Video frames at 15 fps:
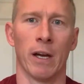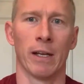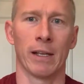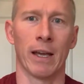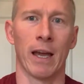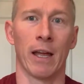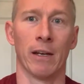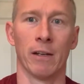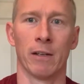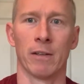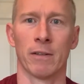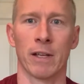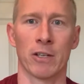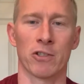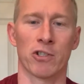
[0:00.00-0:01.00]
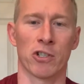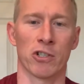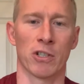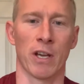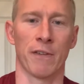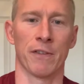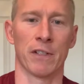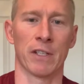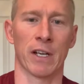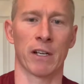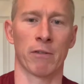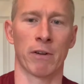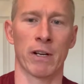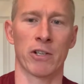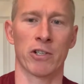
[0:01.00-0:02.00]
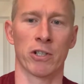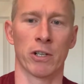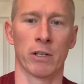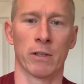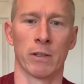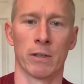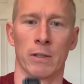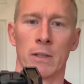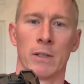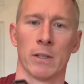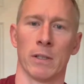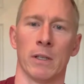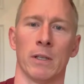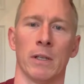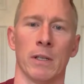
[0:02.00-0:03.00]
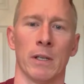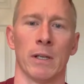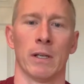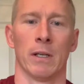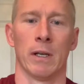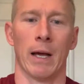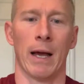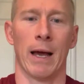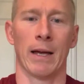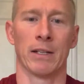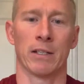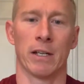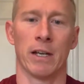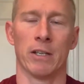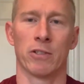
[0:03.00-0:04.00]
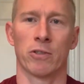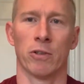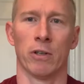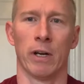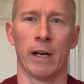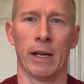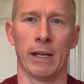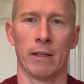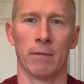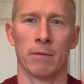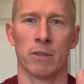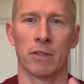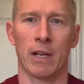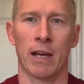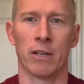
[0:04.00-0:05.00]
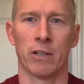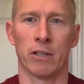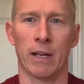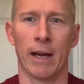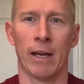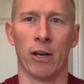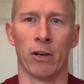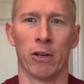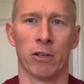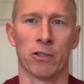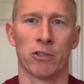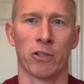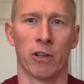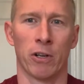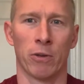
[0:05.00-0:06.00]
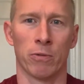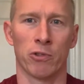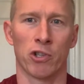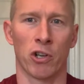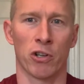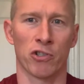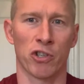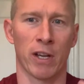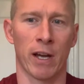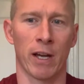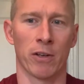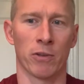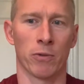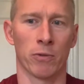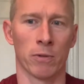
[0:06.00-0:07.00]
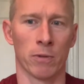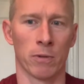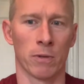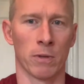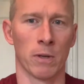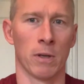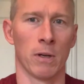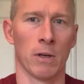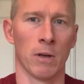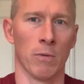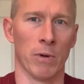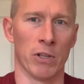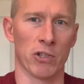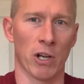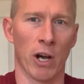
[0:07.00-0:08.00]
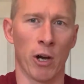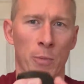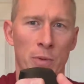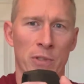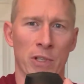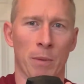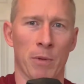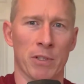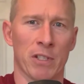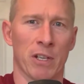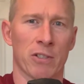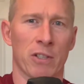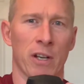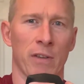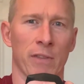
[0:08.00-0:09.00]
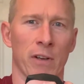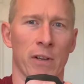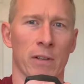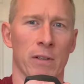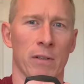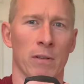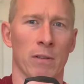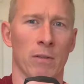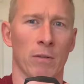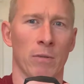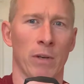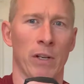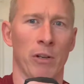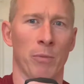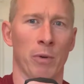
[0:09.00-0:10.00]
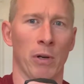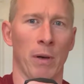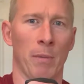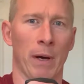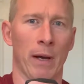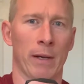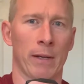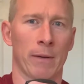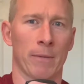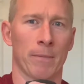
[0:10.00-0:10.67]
again, that's just there for decoration. And it's got a standard AR style charging handle, which opens up the dust cover when you pull it back.